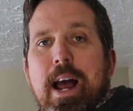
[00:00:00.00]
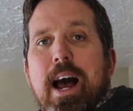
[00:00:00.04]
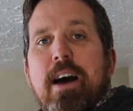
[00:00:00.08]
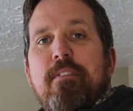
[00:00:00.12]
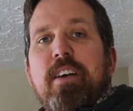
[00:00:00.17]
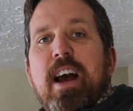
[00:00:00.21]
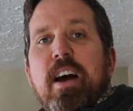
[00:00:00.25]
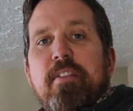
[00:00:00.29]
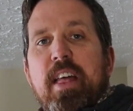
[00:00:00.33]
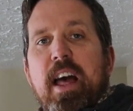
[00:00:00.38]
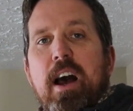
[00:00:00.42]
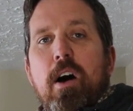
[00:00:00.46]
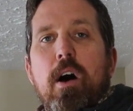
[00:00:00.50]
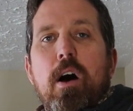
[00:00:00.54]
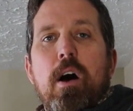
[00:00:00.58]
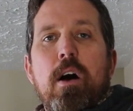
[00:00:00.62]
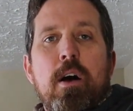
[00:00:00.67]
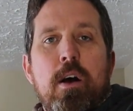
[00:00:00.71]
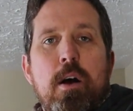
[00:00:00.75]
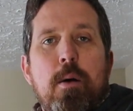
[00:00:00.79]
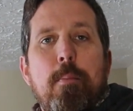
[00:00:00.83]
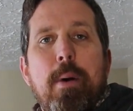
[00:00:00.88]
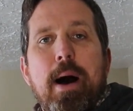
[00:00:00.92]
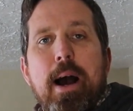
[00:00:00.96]
I've got that
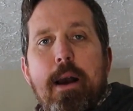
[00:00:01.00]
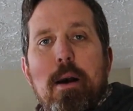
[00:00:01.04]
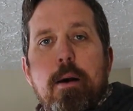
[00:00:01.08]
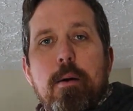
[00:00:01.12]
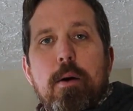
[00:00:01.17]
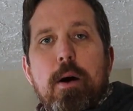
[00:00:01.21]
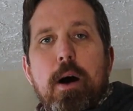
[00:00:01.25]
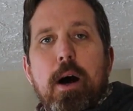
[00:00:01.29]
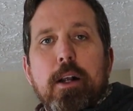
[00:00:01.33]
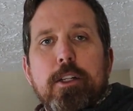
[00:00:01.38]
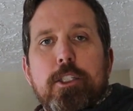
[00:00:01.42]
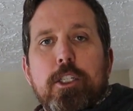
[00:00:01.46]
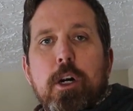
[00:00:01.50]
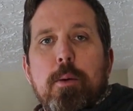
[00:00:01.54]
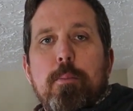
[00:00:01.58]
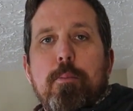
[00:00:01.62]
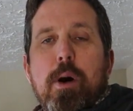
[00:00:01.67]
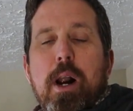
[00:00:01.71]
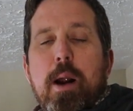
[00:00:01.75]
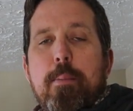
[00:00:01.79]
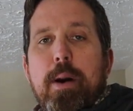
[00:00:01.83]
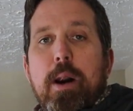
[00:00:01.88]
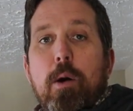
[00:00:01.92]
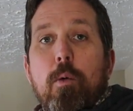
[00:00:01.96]
my
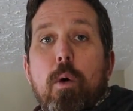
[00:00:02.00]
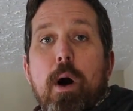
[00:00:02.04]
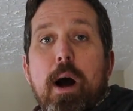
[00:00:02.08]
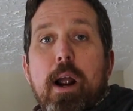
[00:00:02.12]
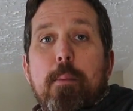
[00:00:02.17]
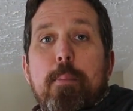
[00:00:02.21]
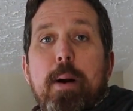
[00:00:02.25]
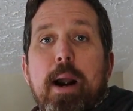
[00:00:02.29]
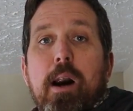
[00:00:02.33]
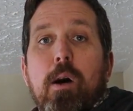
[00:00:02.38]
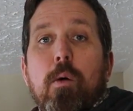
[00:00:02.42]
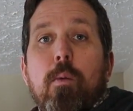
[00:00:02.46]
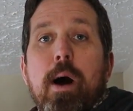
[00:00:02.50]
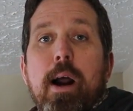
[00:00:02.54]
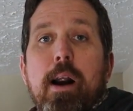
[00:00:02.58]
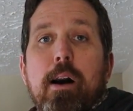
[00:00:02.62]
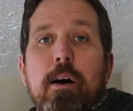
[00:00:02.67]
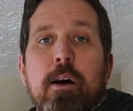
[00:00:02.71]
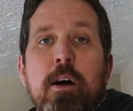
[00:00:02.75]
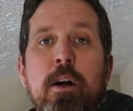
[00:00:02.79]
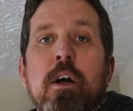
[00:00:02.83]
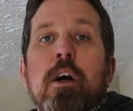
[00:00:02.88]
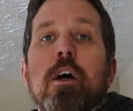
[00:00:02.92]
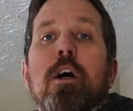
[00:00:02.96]
primary wire, power
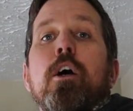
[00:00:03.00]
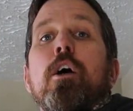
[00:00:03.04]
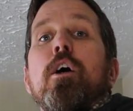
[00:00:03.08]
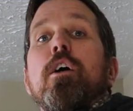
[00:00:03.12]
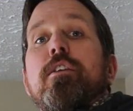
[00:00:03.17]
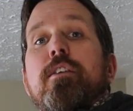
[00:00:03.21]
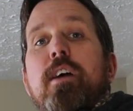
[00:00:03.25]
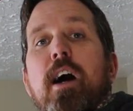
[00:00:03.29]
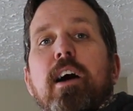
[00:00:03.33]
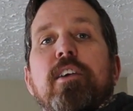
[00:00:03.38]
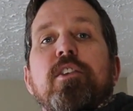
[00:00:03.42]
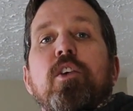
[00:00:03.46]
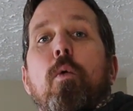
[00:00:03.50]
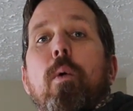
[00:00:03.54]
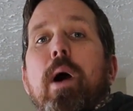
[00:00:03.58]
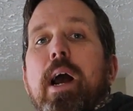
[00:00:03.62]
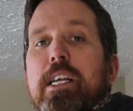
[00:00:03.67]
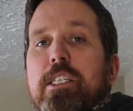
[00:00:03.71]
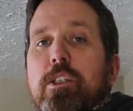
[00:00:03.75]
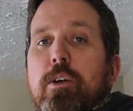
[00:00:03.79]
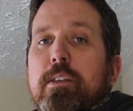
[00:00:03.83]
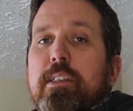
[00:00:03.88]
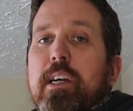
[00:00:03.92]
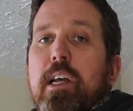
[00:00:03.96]
wire, tucked away
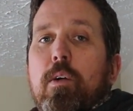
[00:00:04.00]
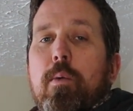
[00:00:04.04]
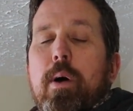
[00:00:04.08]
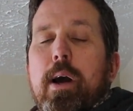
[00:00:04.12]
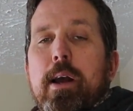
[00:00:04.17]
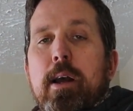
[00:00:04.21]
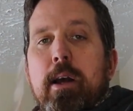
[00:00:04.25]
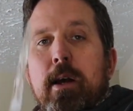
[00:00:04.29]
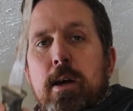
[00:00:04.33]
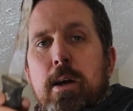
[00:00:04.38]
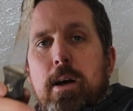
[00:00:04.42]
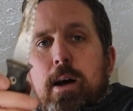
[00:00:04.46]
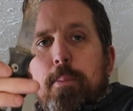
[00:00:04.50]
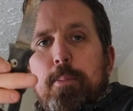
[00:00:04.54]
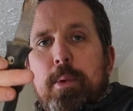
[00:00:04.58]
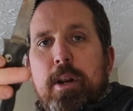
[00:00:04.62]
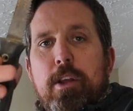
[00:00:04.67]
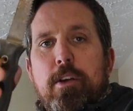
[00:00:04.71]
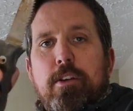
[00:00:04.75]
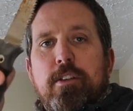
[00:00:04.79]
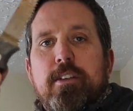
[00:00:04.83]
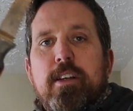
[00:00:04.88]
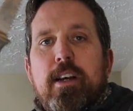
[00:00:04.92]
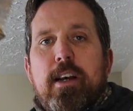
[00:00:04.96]
so it's out of the way. I'm going
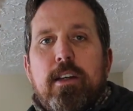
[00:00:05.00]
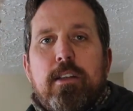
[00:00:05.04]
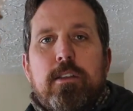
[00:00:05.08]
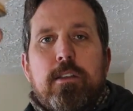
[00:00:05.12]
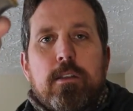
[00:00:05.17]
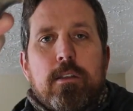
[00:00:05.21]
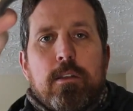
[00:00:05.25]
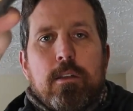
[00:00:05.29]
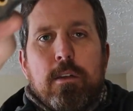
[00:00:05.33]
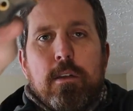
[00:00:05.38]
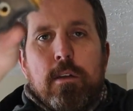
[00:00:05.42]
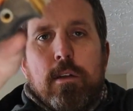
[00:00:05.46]
to use this.